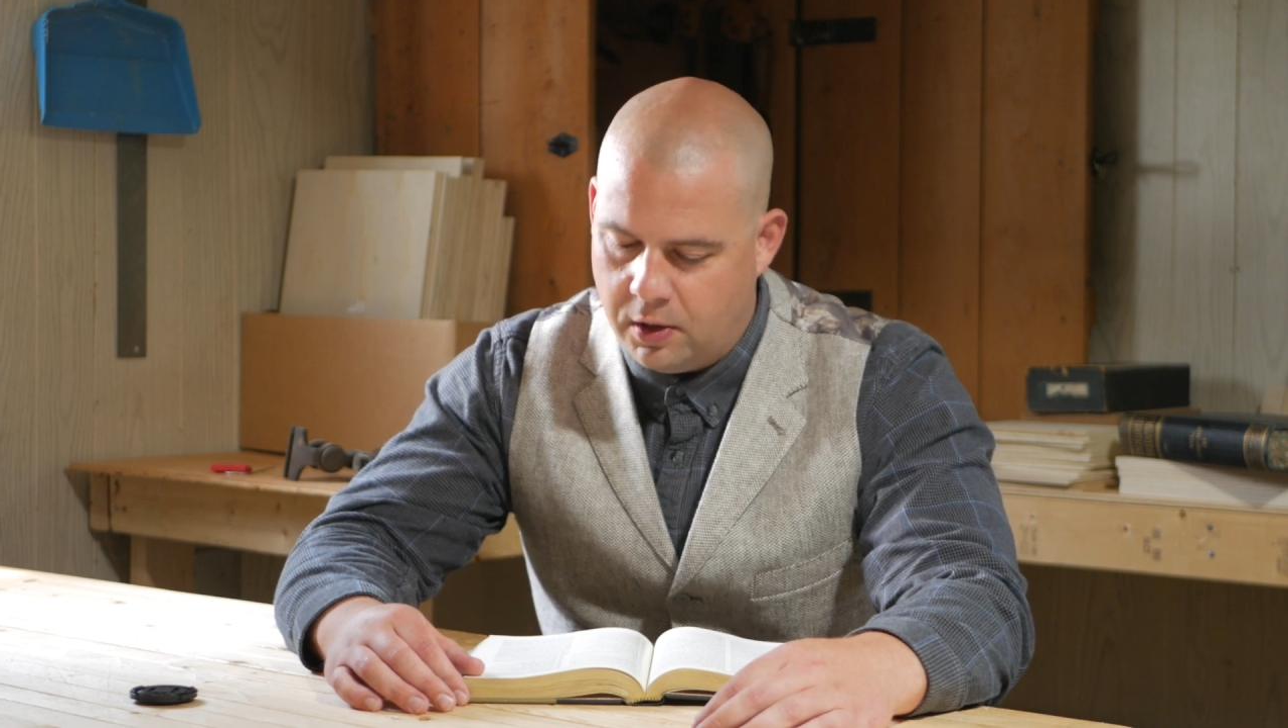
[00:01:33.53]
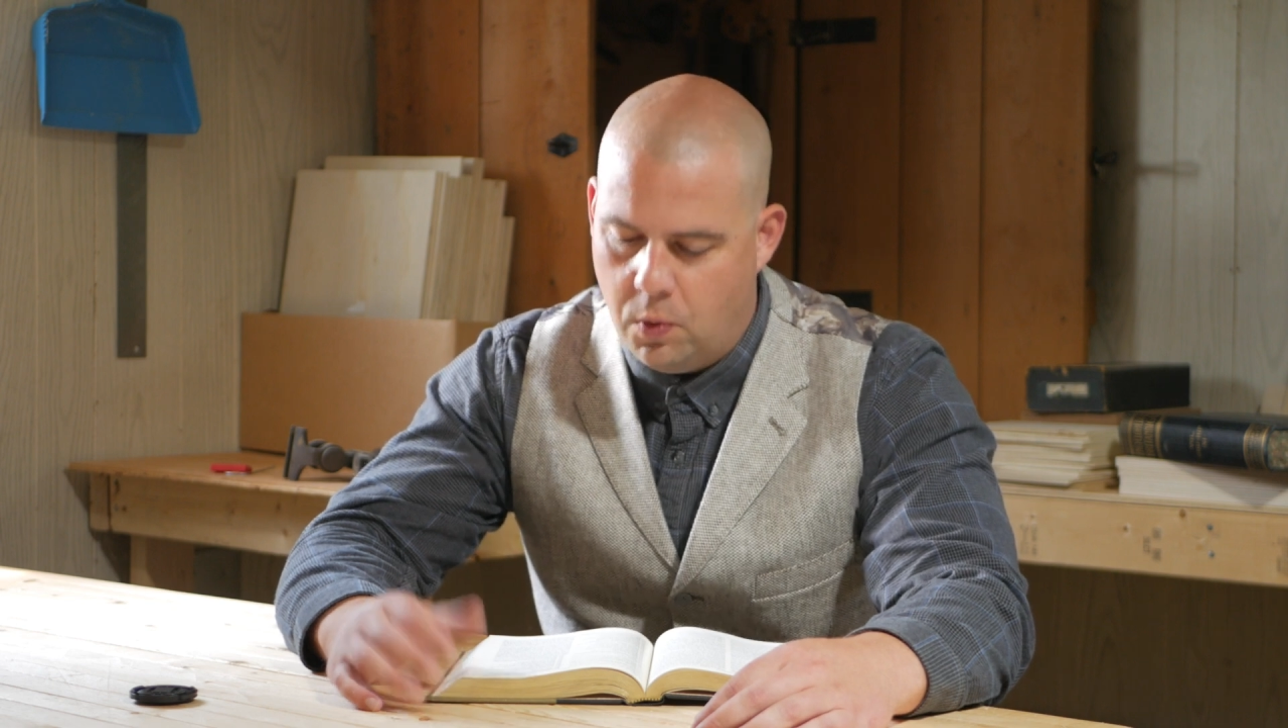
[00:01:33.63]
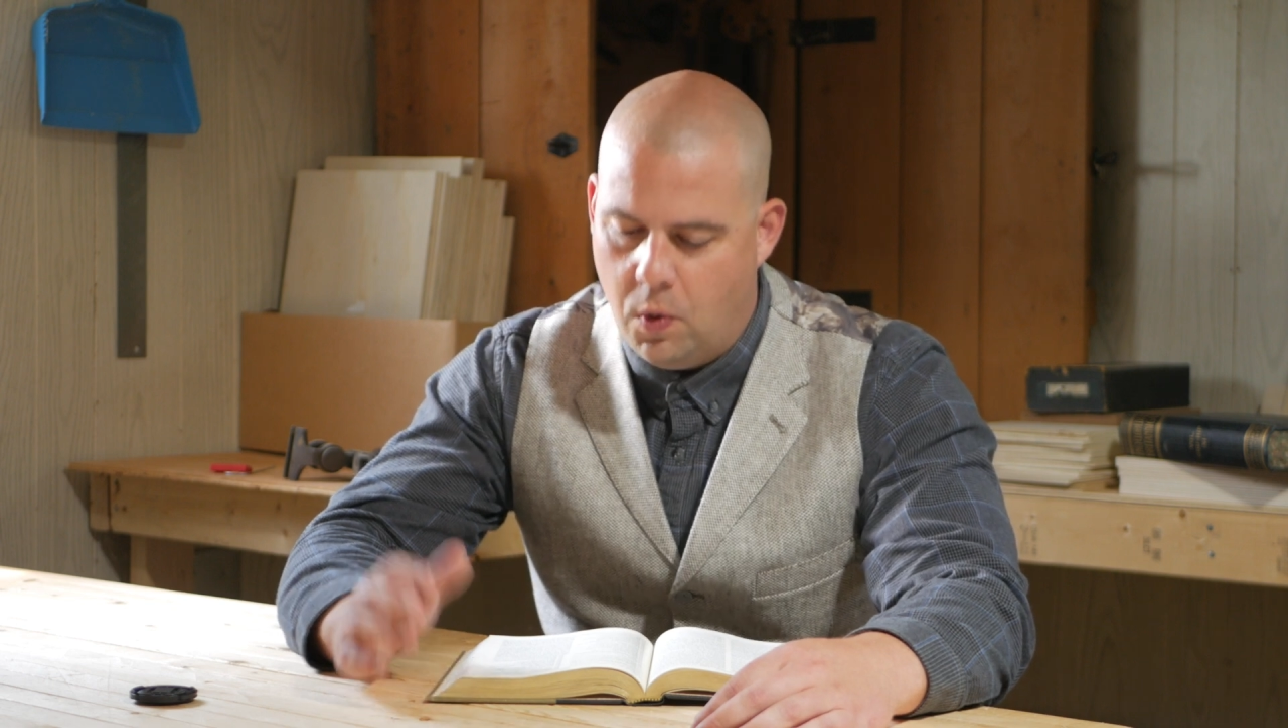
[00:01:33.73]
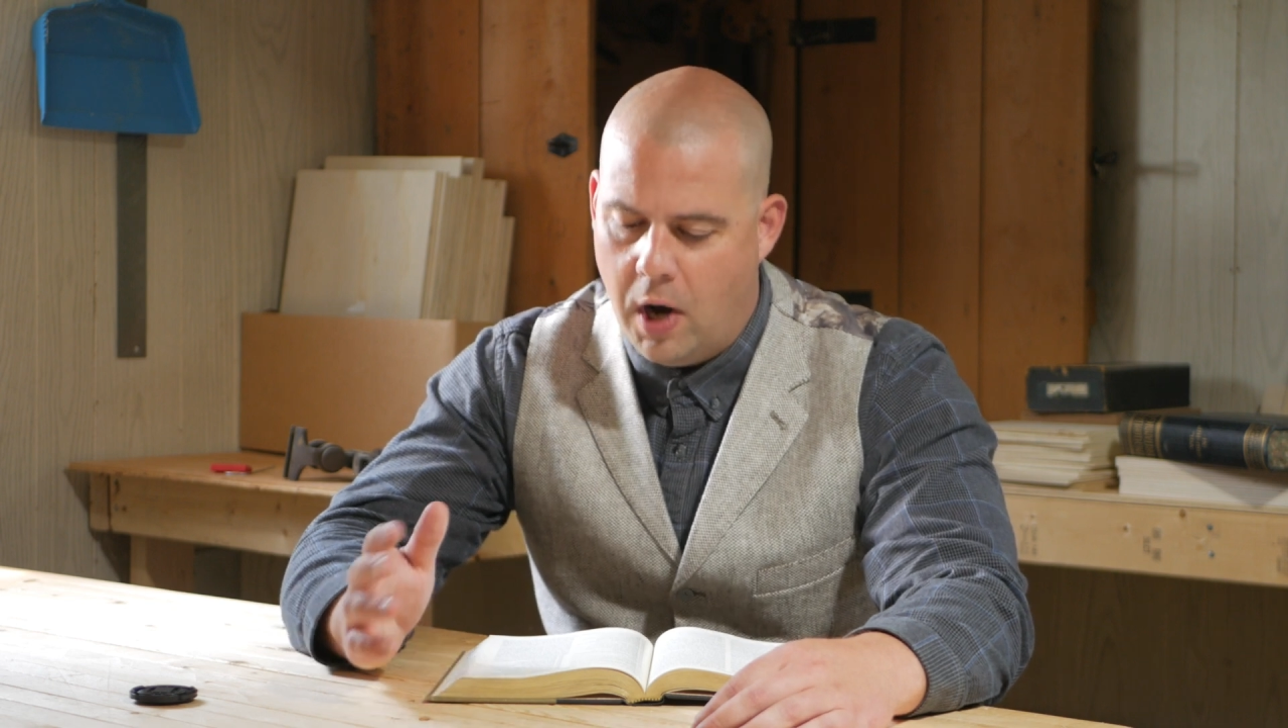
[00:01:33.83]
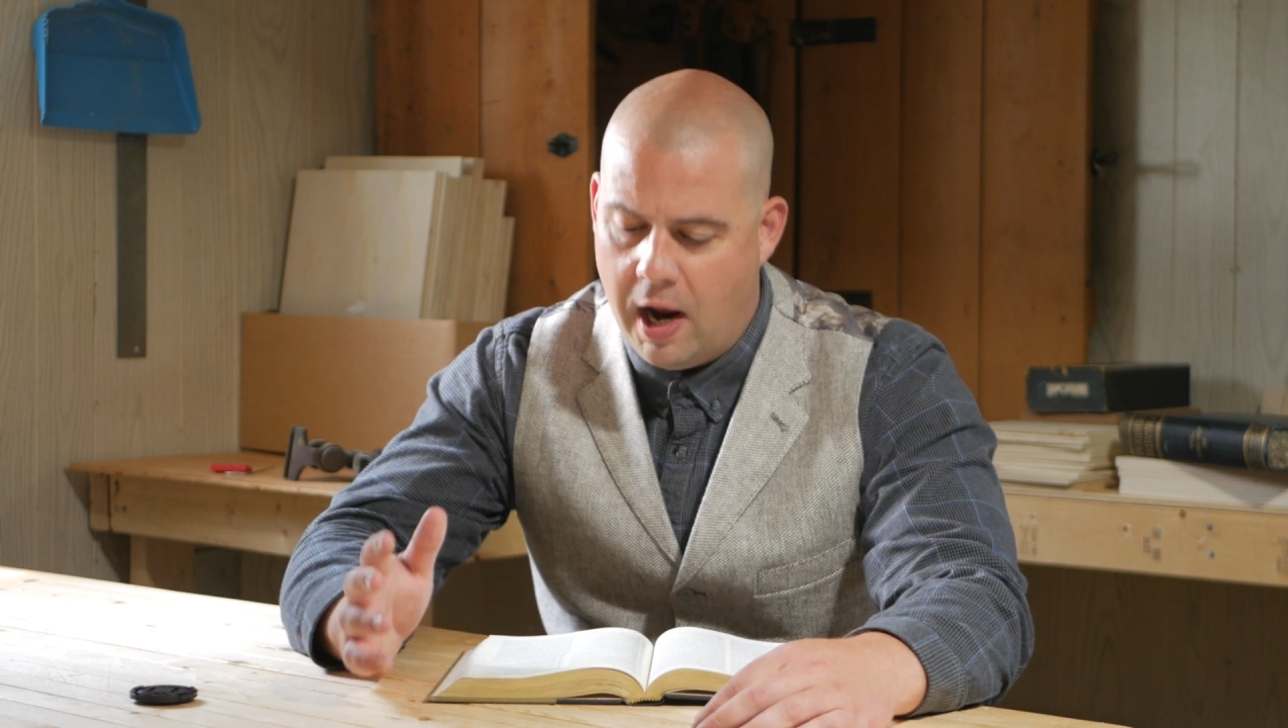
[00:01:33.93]

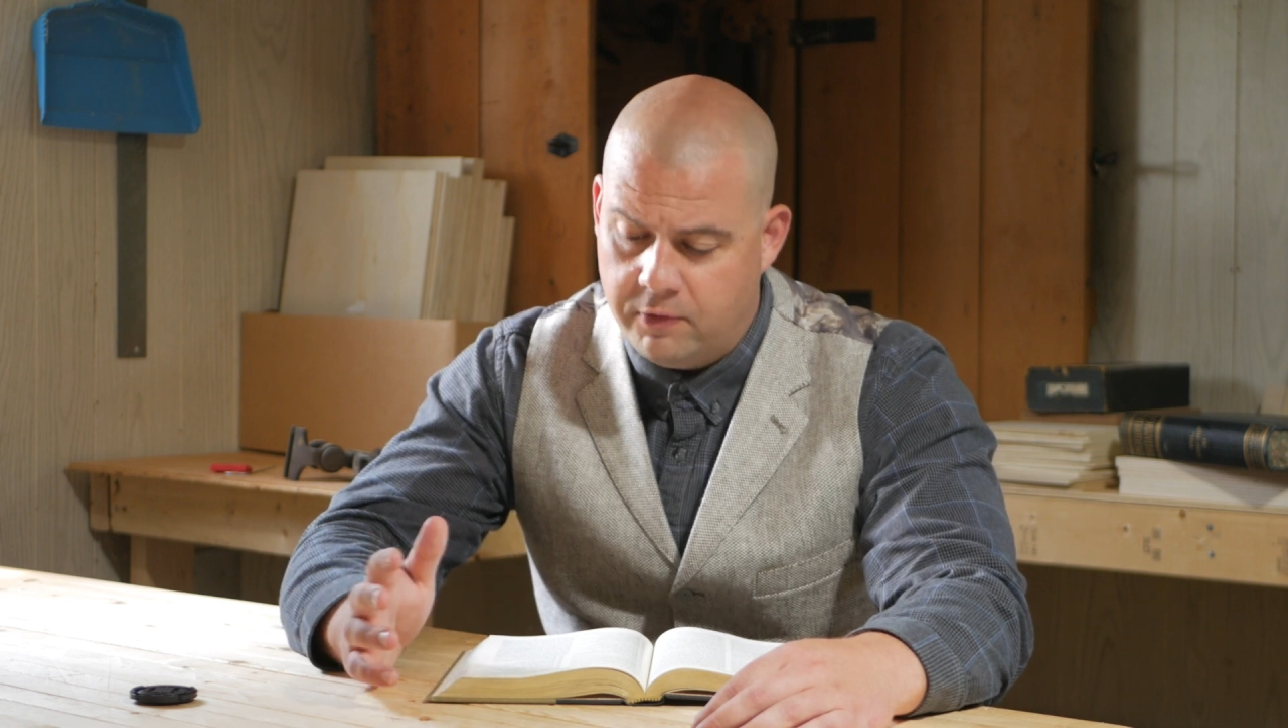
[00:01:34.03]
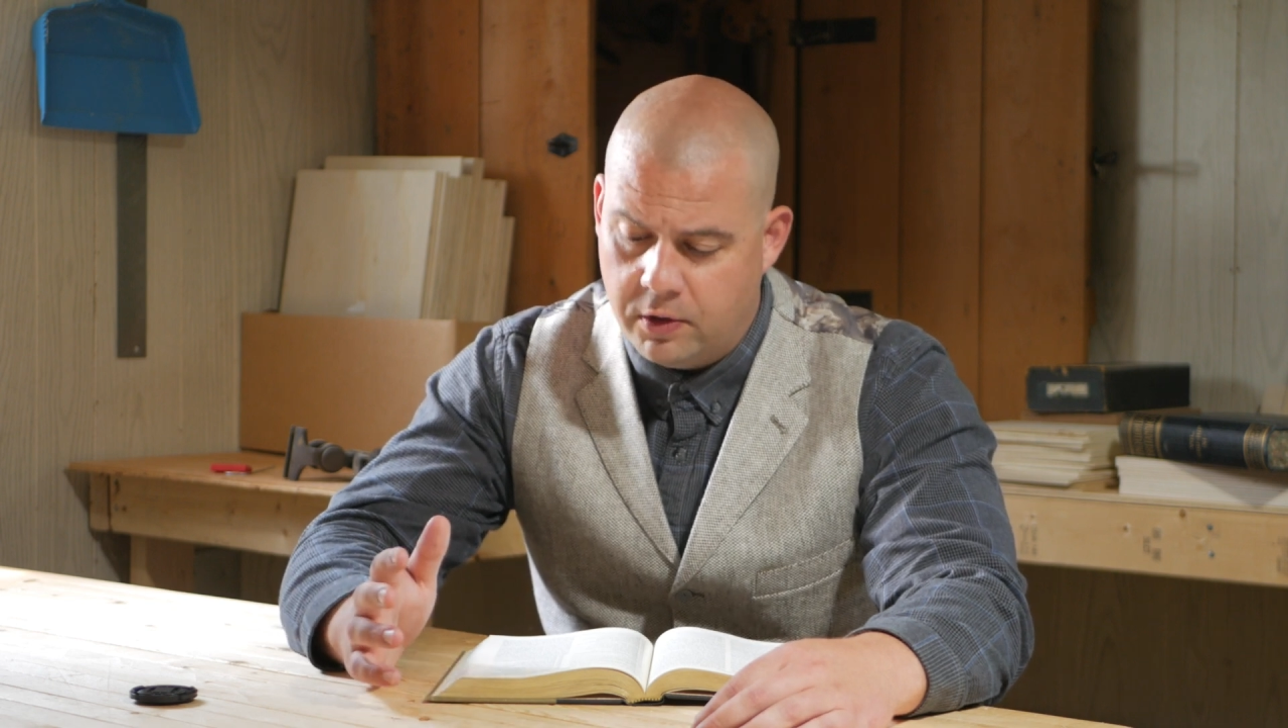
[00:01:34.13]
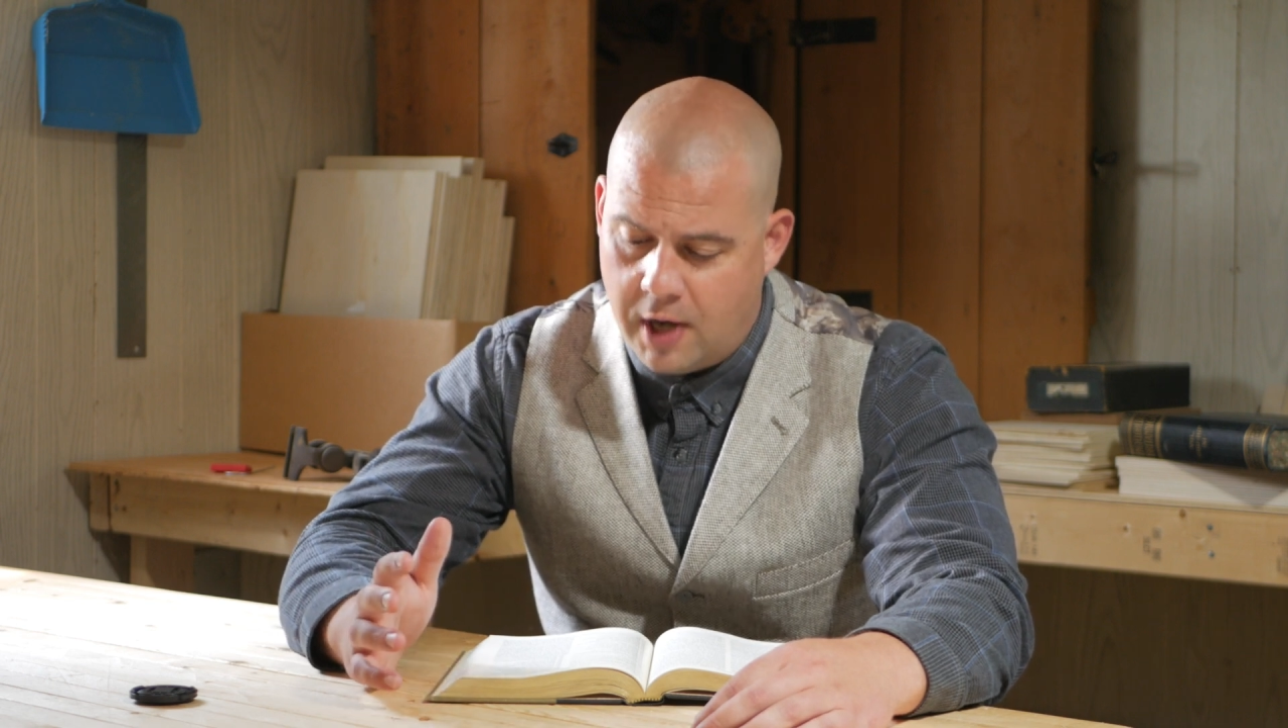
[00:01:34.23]
whoever